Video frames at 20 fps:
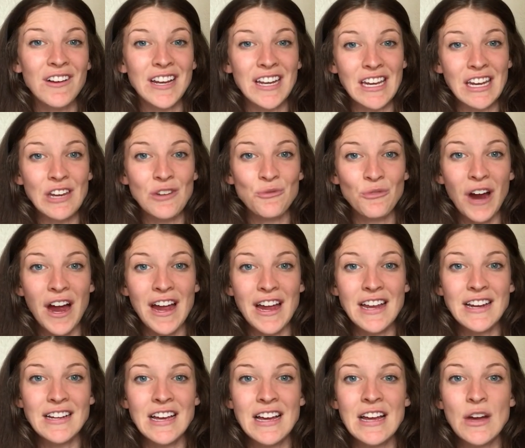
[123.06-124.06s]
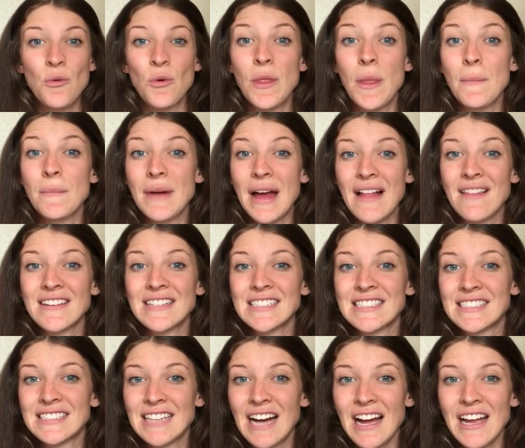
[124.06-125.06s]
and eat right with a
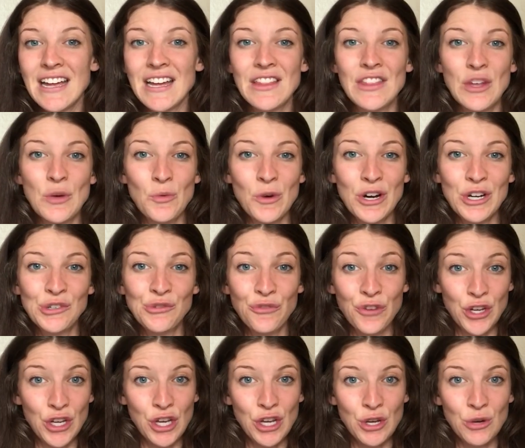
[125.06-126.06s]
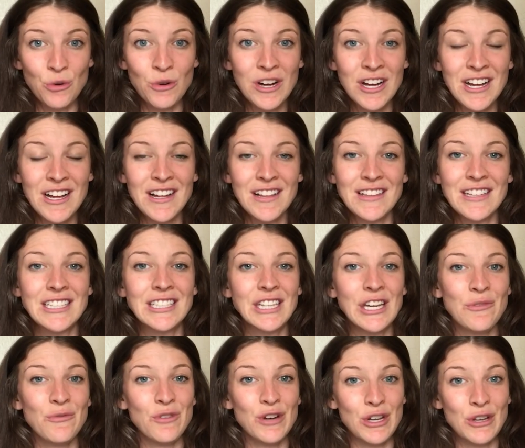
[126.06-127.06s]
balanced diet that works for you, this
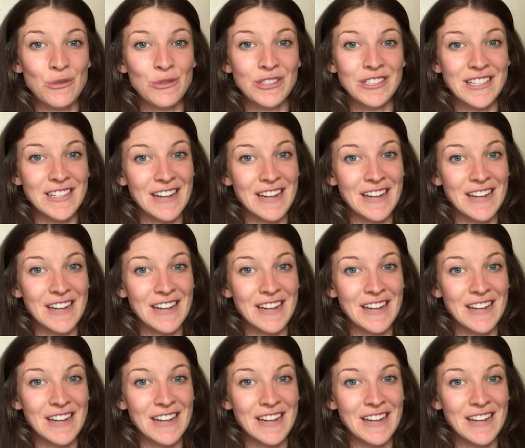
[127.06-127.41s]
can reduce